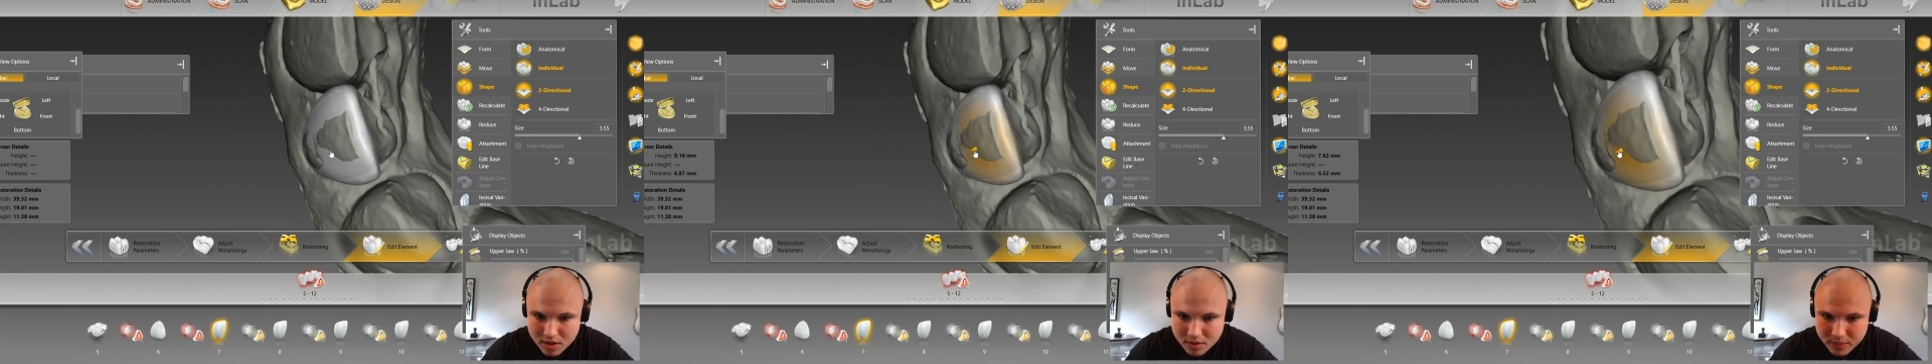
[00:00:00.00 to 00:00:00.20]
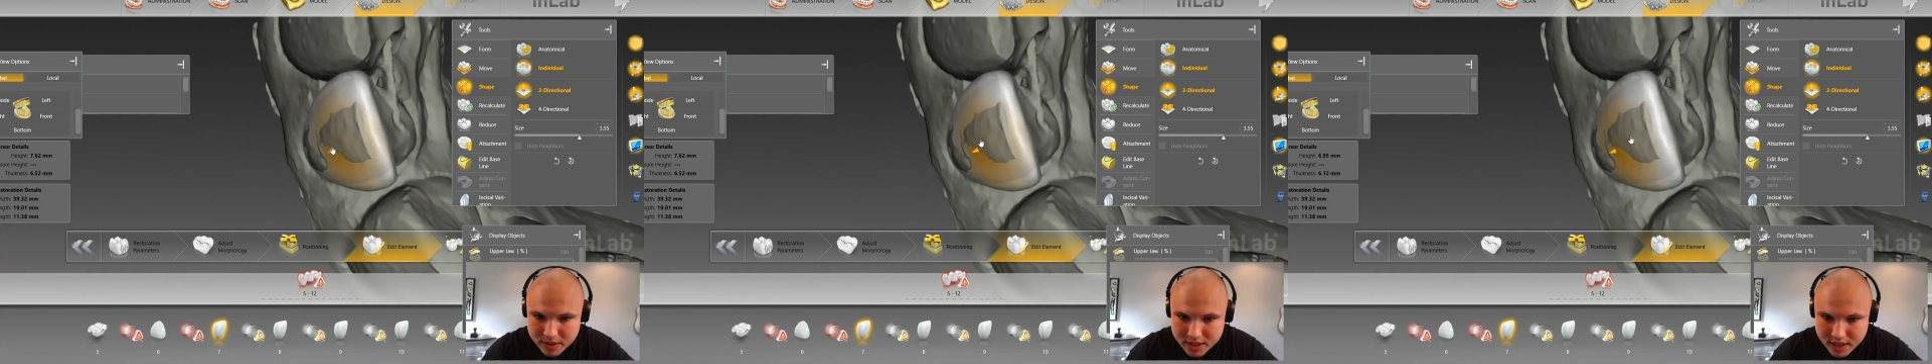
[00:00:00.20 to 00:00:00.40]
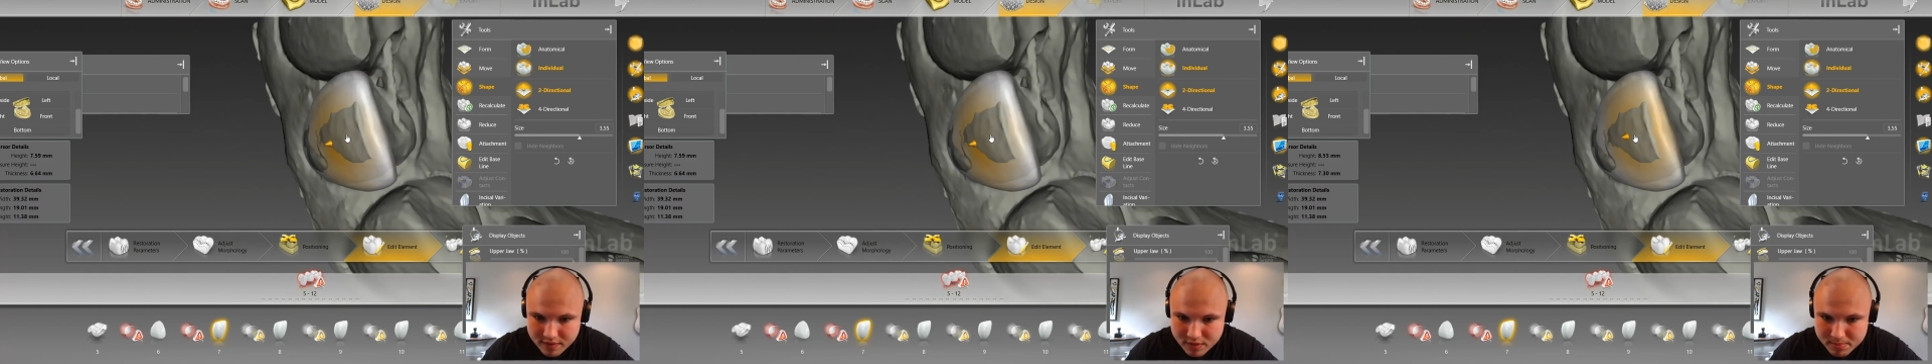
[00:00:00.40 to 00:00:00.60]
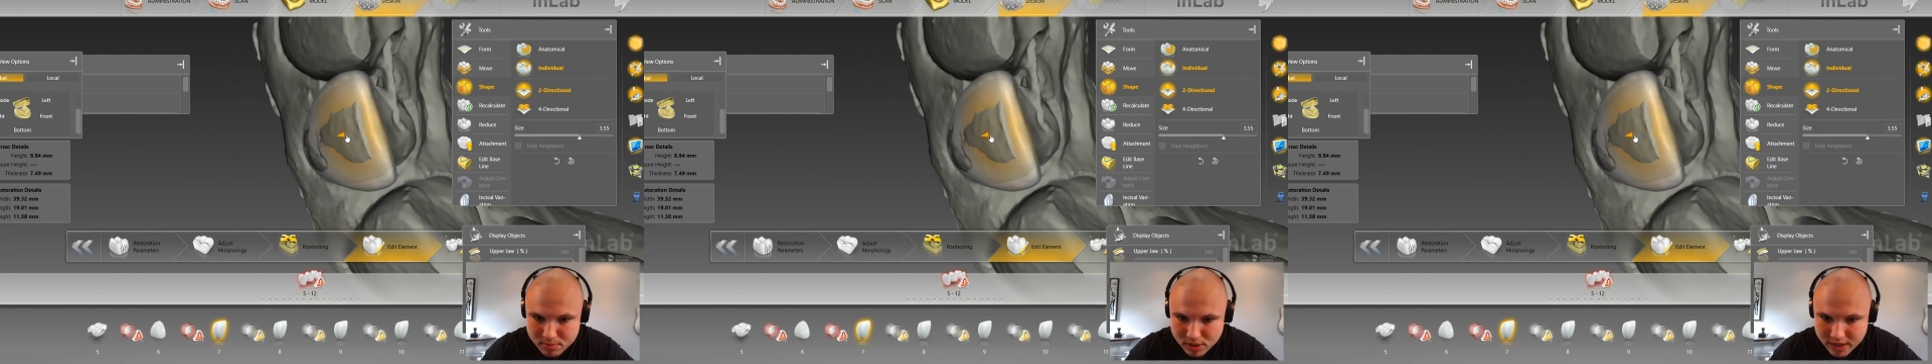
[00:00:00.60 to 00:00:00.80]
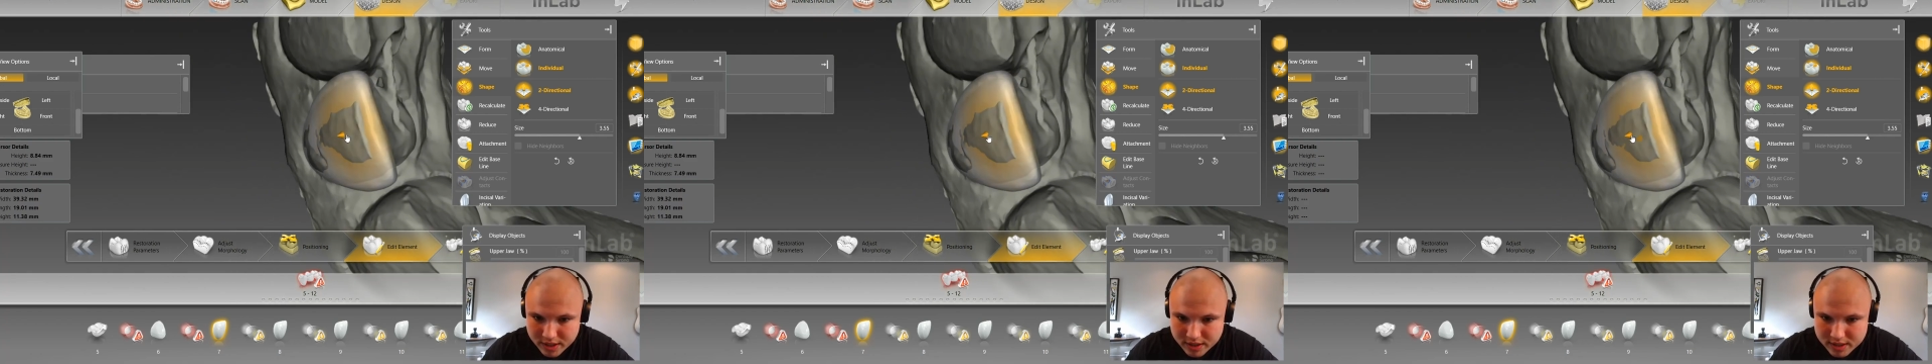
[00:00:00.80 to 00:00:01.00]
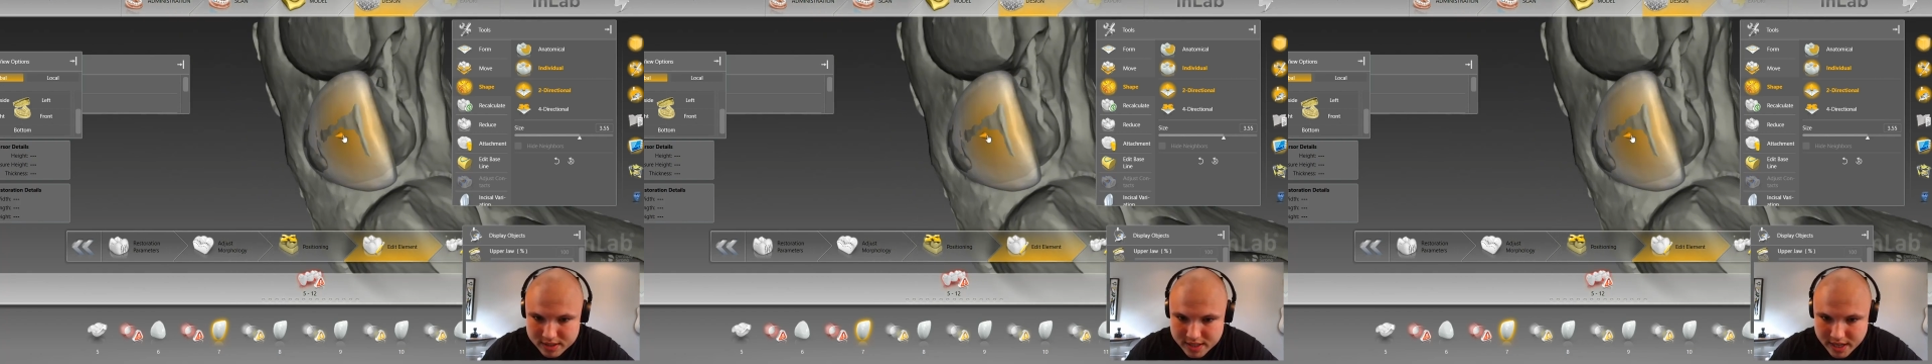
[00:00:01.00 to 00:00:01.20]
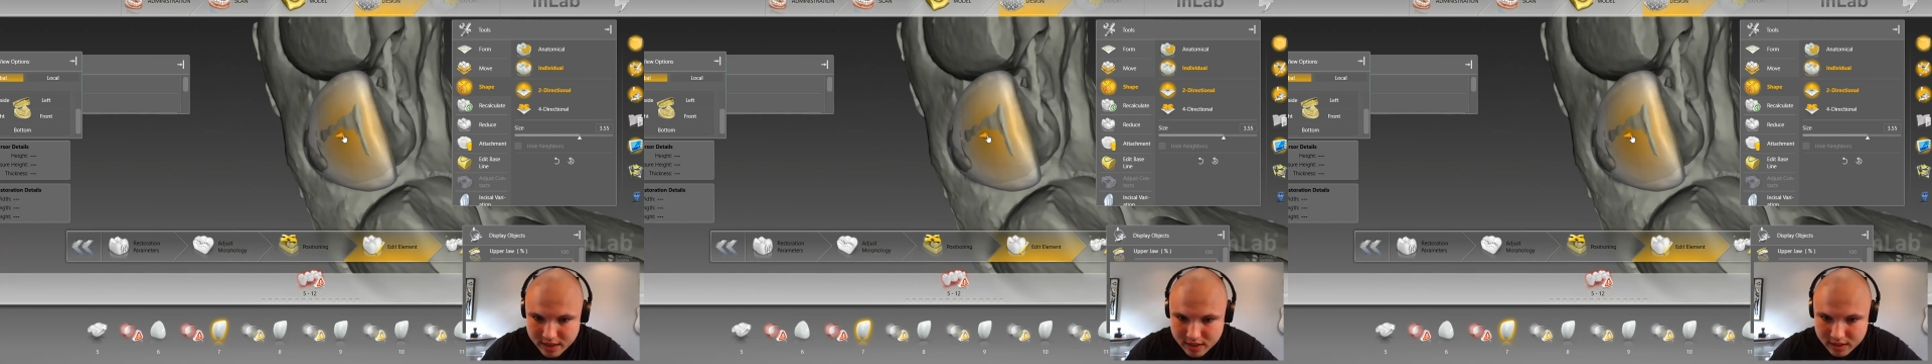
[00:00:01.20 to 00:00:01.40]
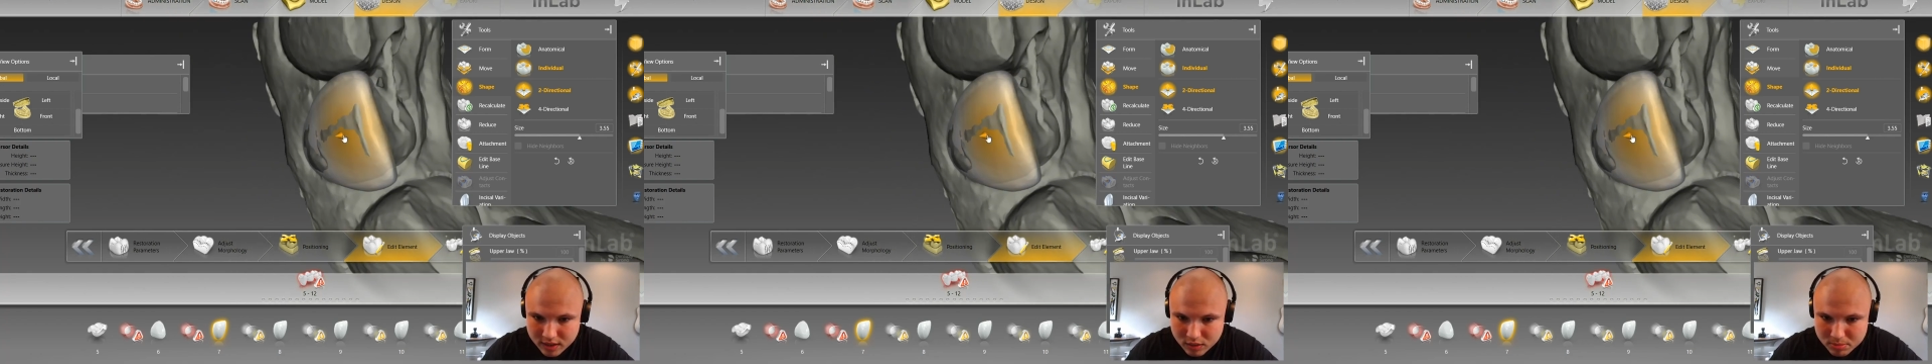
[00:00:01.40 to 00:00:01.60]
We could even bring this out
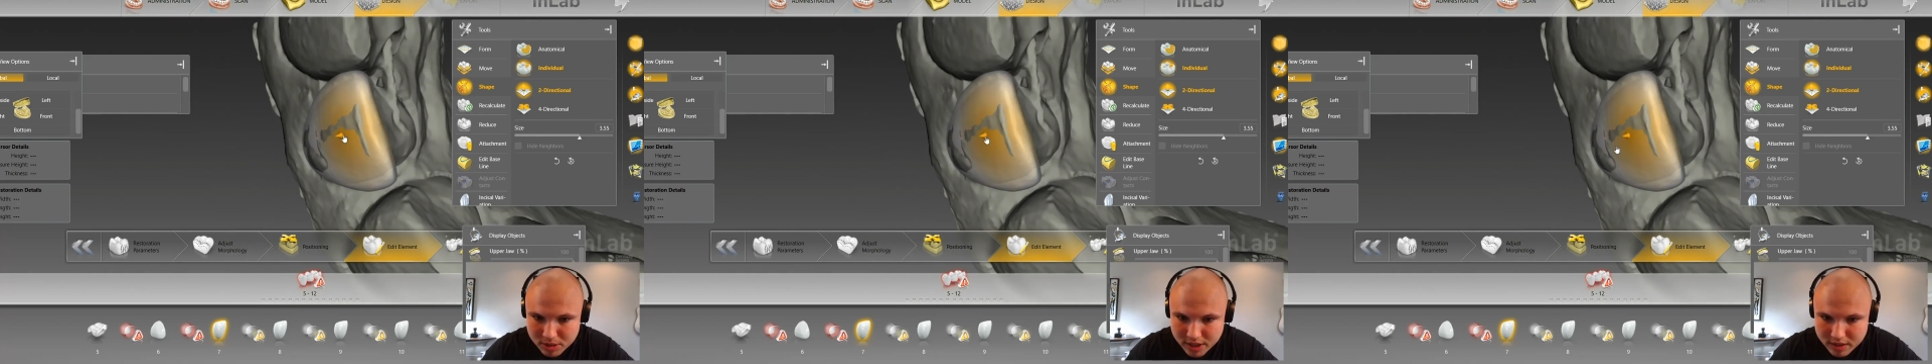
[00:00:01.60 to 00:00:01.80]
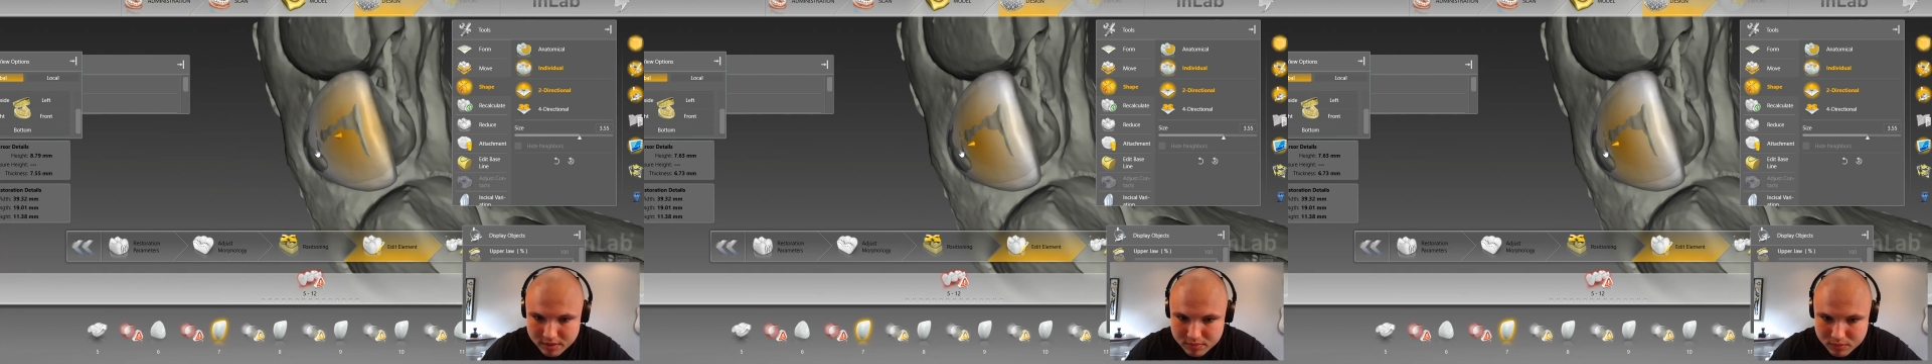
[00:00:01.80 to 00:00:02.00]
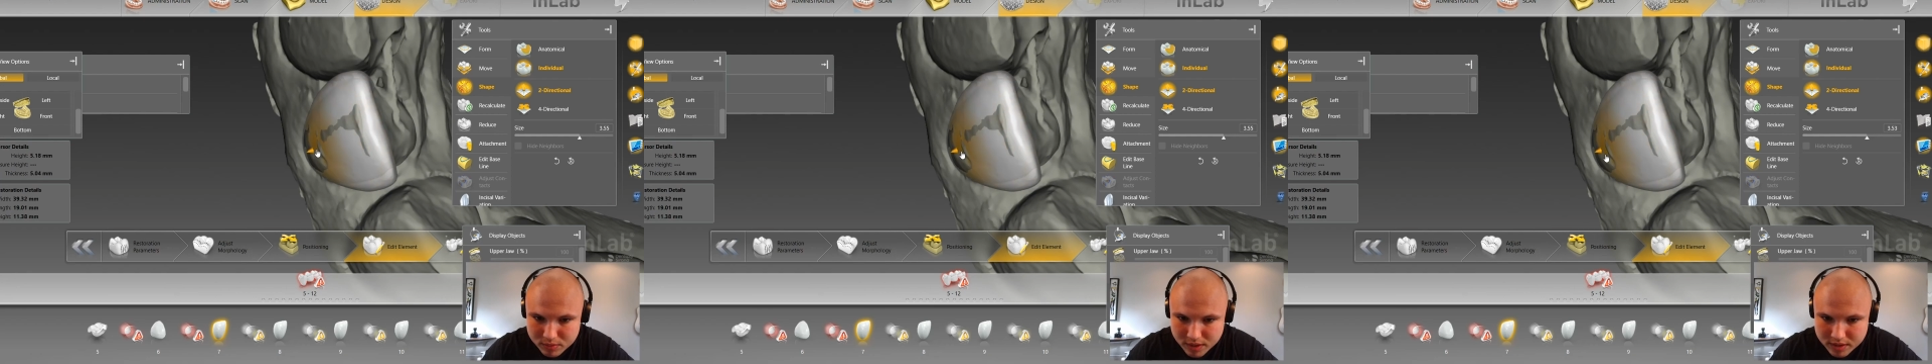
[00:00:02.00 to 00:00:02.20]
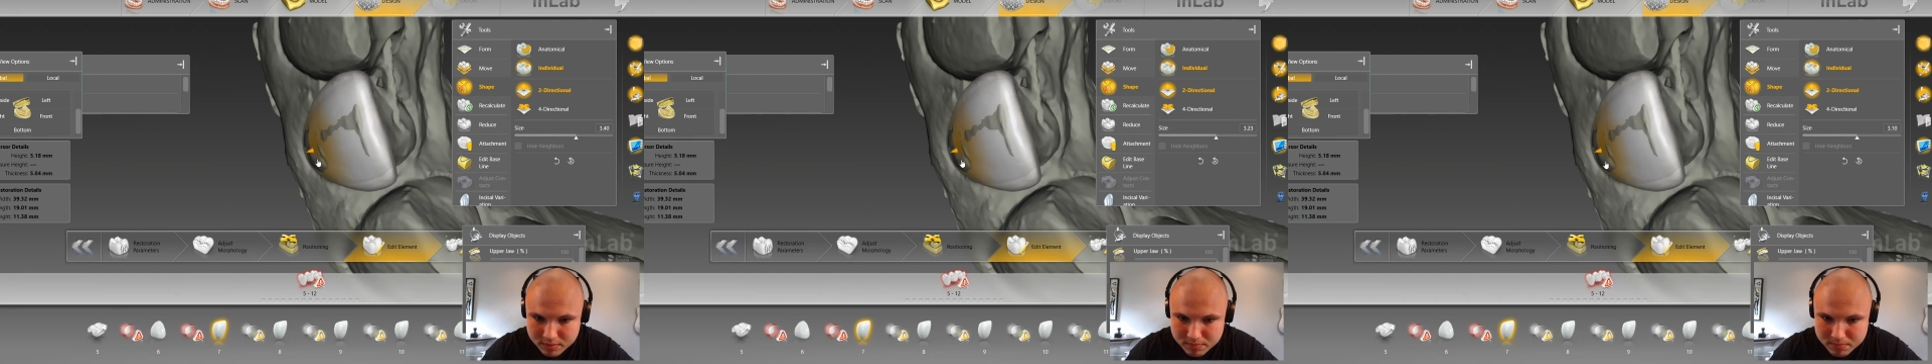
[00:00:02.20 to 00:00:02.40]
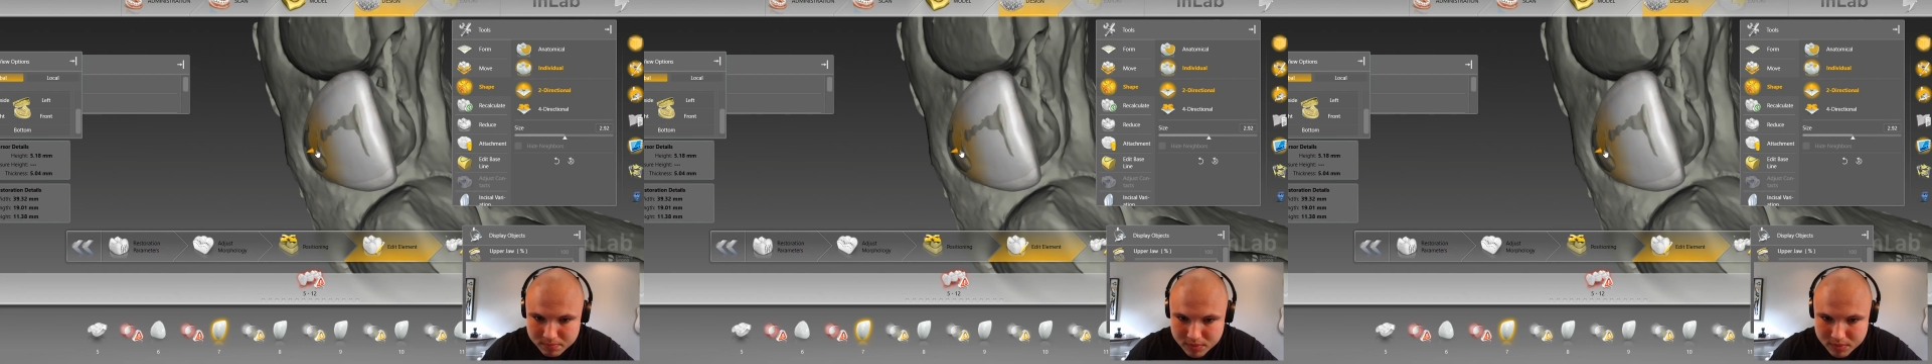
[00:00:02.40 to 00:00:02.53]
a little bit when